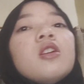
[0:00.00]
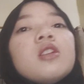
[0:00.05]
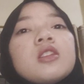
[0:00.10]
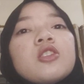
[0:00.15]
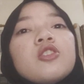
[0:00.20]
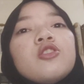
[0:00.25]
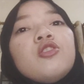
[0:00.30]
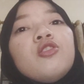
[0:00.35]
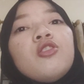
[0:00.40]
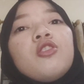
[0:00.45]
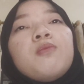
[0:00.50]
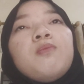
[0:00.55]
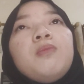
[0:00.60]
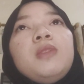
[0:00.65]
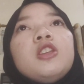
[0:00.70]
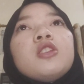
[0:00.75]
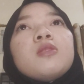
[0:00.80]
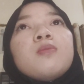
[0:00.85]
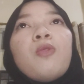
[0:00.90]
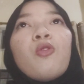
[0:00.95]
should
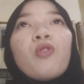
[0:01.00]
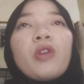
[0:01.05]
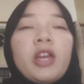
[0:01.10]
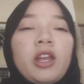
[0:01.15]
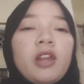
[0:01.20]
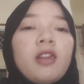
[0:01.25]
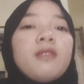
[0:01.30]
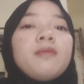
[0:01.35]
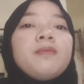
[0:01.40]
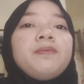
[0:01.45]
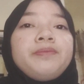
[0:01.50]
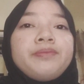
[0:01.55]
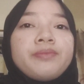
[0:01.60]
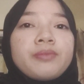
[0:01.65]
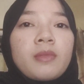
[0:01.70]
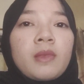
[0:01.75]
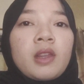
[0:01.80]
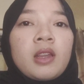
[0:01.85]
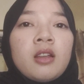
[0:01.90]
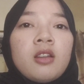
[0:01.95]
be spoken.
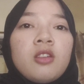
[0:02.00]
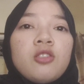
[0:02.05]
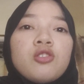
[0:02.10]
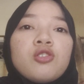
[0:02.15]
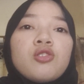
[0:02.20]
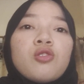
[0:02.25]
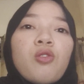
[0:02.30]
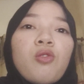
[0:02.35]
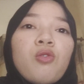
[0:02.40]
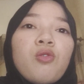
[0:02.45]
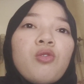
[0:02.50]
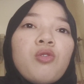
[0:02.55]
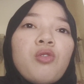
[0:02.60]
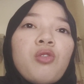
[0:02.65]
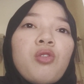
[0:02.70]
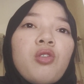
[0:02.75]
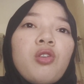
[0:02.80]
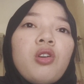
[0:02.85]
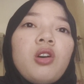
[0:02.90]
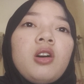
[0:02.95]

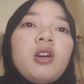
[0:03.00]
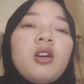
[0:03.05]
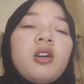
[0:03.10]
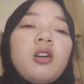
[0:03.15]
So,